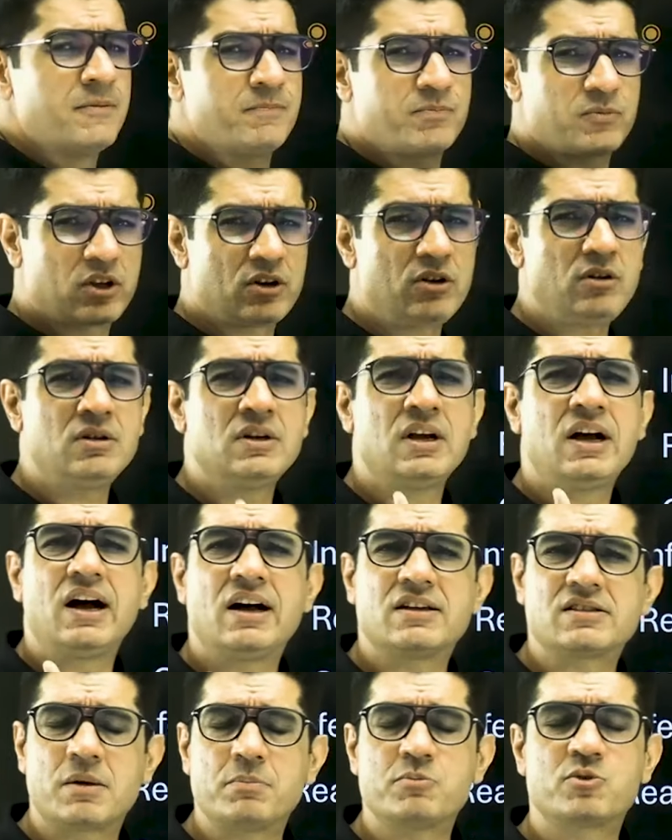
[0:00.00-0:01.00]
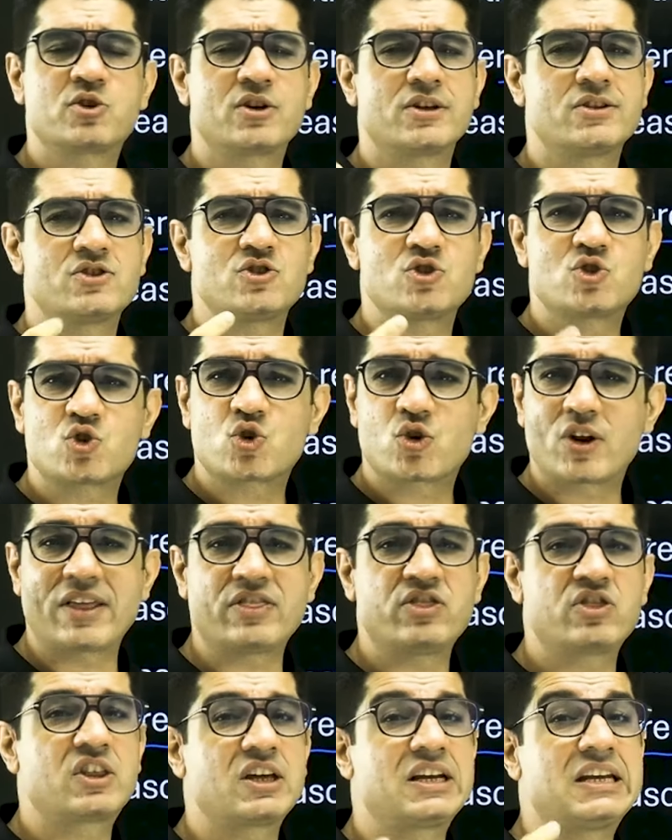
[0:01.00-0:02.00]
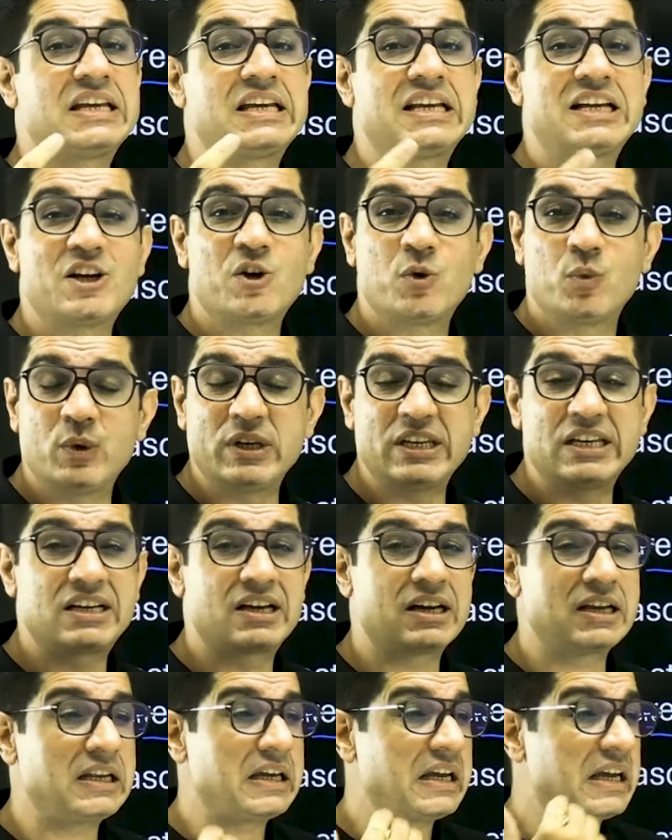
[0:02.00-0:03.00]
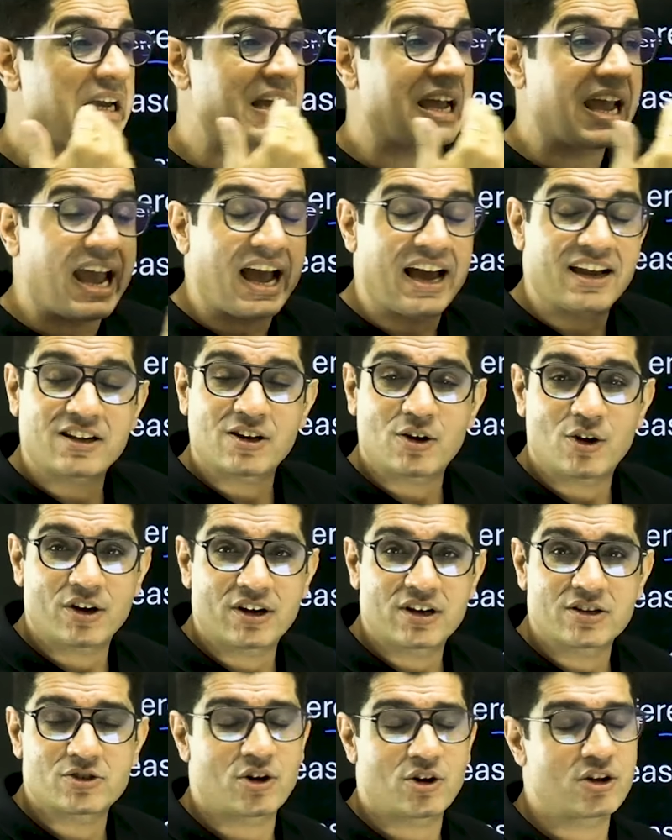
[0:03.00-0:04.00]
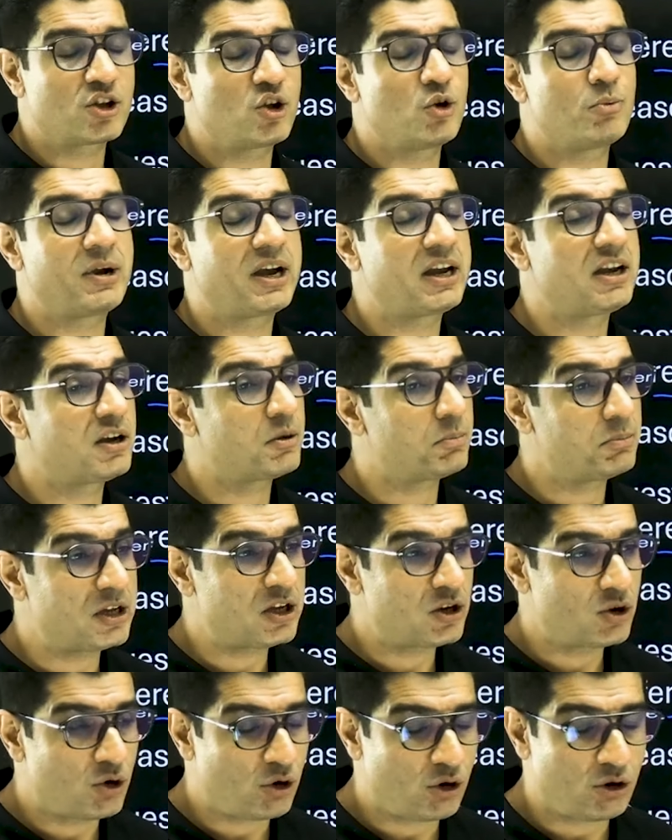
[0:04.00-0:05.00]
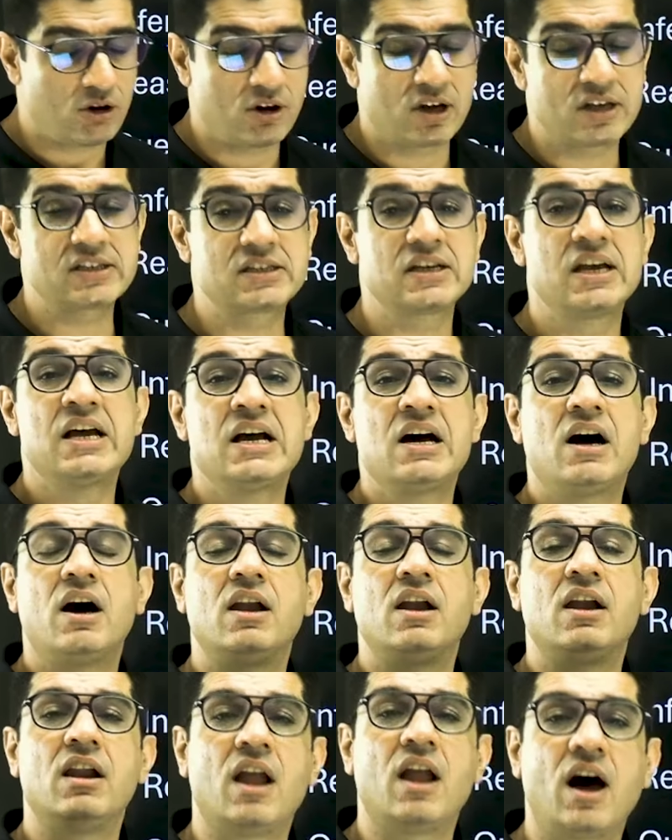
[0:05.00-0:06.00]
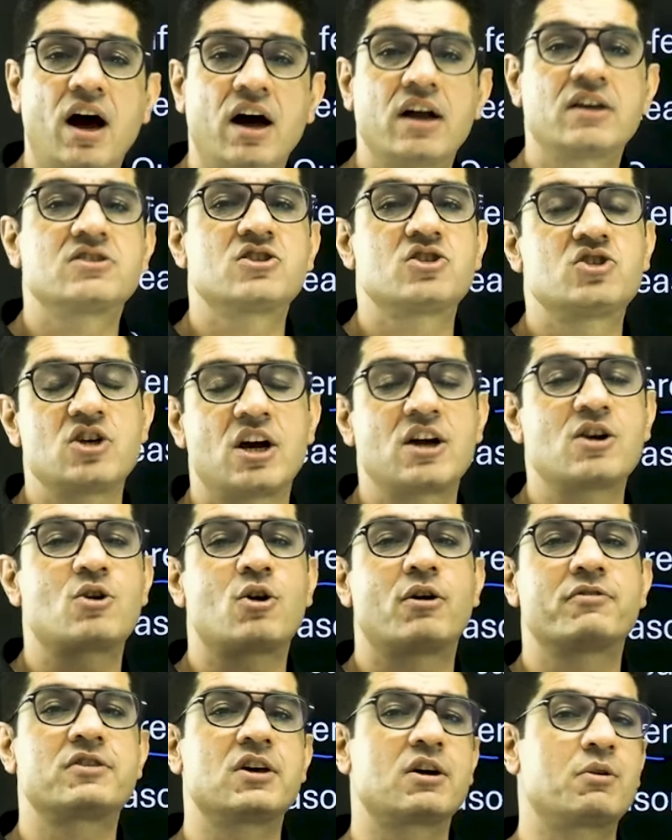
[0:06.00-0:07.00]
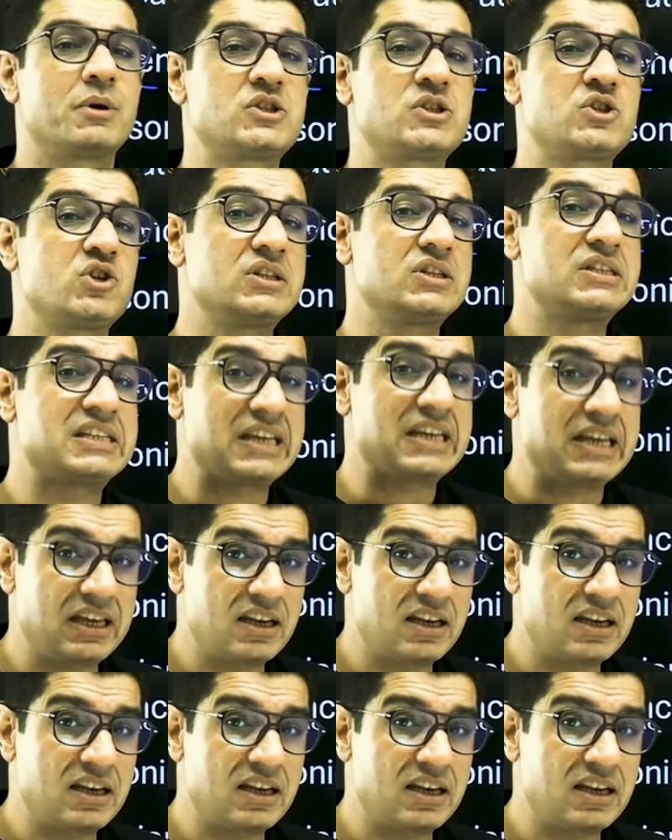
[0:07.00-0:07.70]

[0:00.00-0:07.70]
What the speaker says: You know, assumption, strengthening, weakening, analogous argument, because a large chunk of the questions in